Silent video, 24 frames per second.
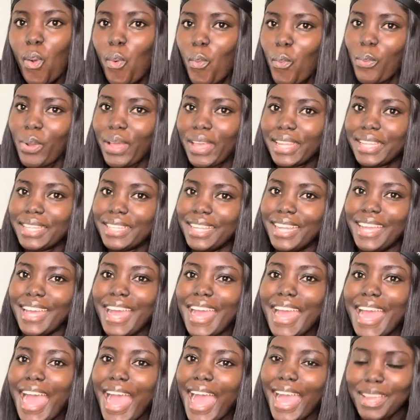
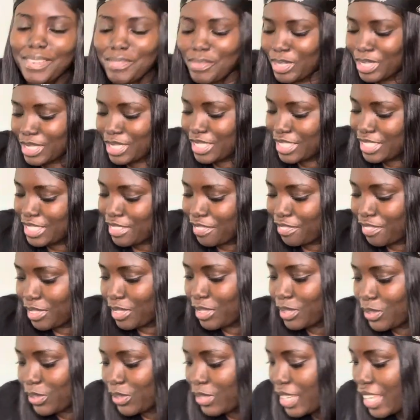when I watched the
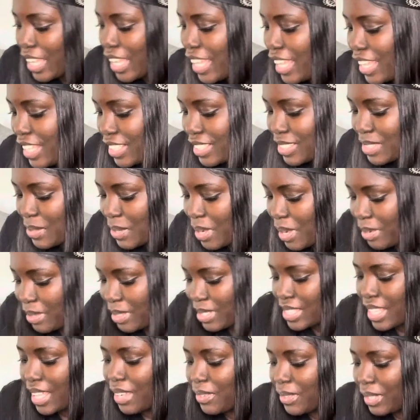video, so I
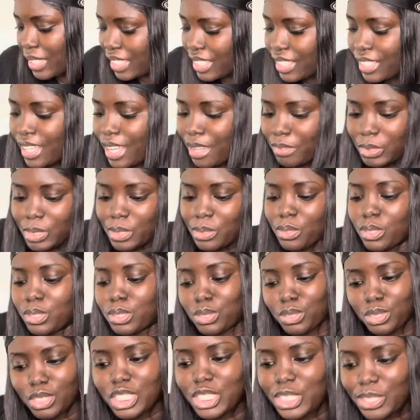was like, okay, I'm just going
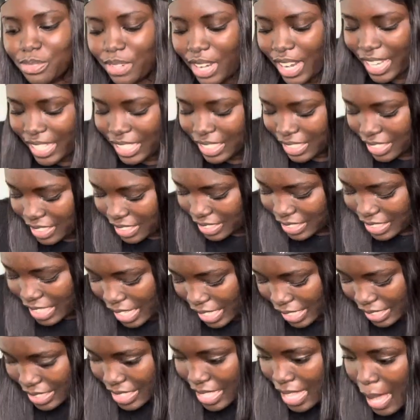to try
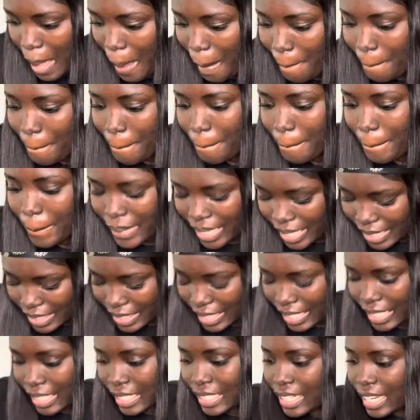that
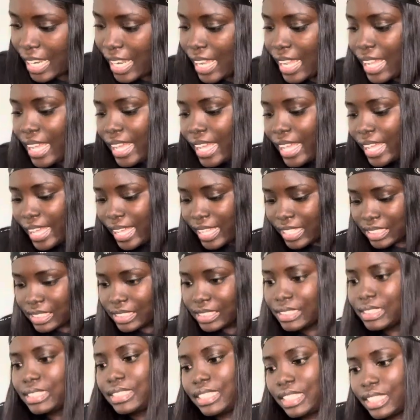method and
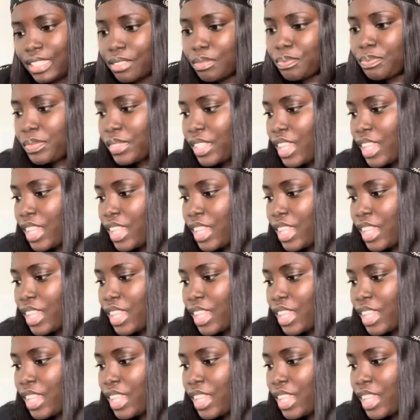see.